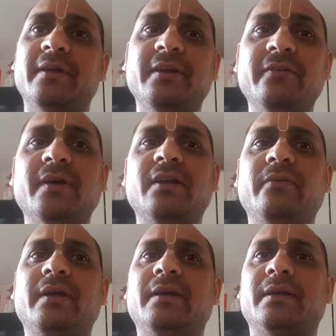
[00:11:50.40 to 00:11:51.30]
Even
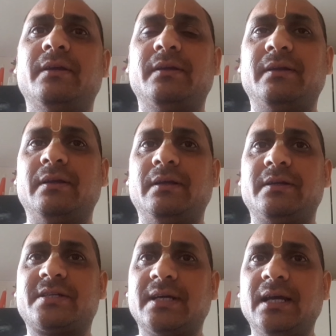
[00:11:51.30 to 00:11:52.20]
we
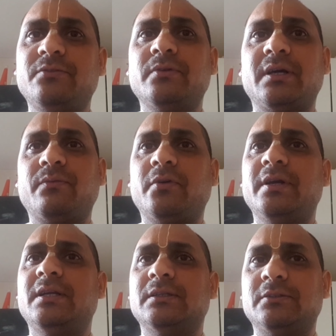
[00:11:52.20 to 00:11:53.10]
try to
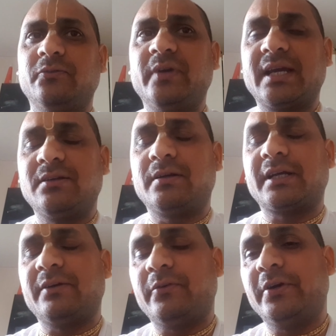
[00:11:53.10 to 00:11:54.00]
avoid, we
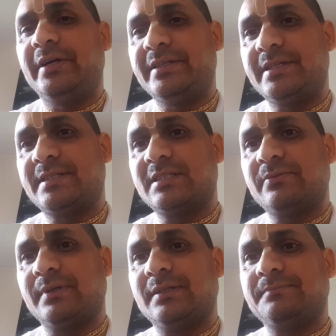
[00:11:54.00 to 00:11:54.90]
cannot avoid disease as
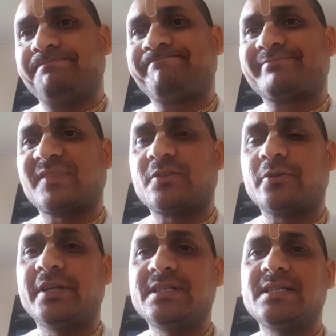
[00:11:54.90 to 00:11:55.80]
well. So
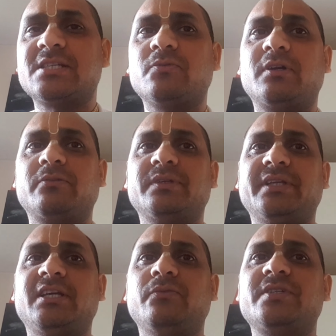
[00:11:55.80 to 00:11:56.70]
disease is one of the
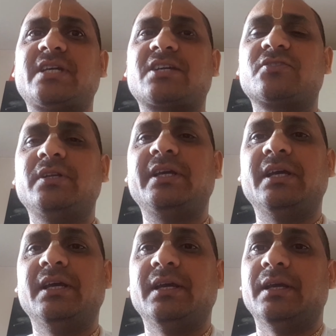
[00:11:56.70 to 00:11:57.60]
things which actually
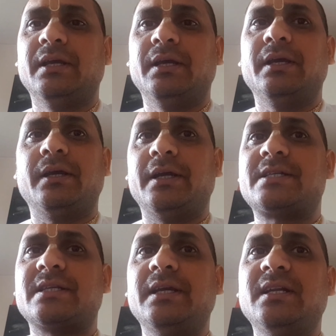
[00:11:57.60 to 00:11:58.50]

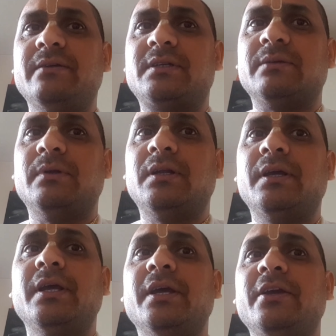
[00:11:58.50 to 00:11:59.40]
it's inevitable.
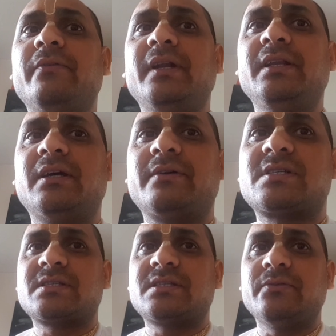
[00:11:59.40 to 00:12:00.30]
Even in our,
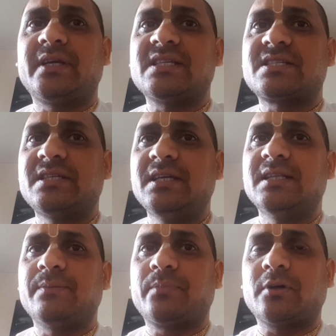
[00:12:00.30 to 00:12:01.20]
we can see
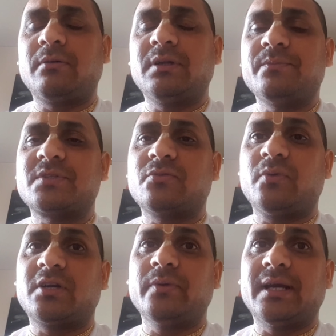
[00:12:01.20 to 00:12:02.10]
the problems
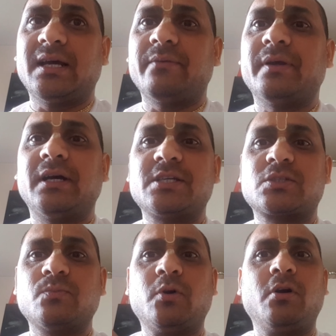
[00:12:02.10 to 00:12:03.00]
what we have. A
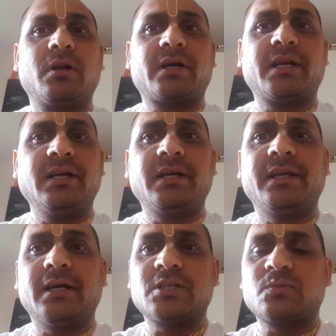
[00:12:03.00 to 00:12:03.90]
small,
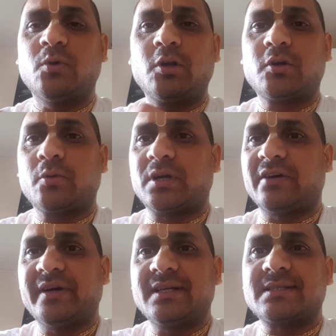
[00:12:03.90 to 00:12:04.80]
currently a small
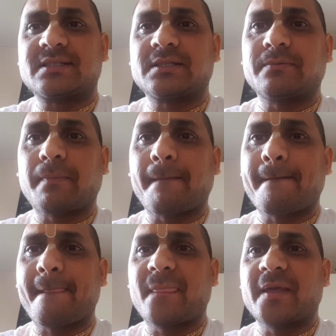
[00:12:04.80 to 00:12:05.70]
coronavirus
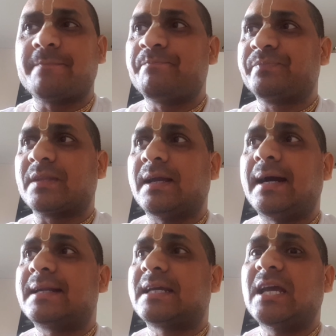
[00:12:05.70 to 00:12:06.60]

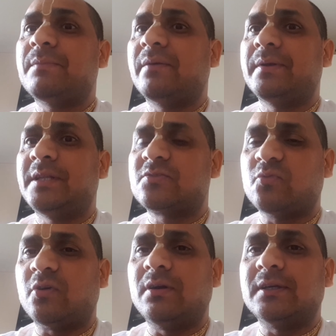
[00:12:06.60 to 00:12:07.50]
had came up in this
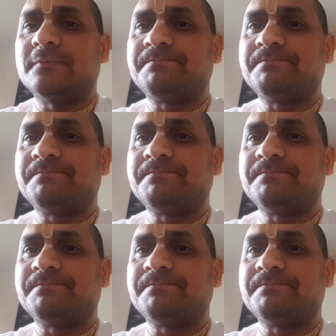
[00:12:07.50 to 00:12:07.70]
world.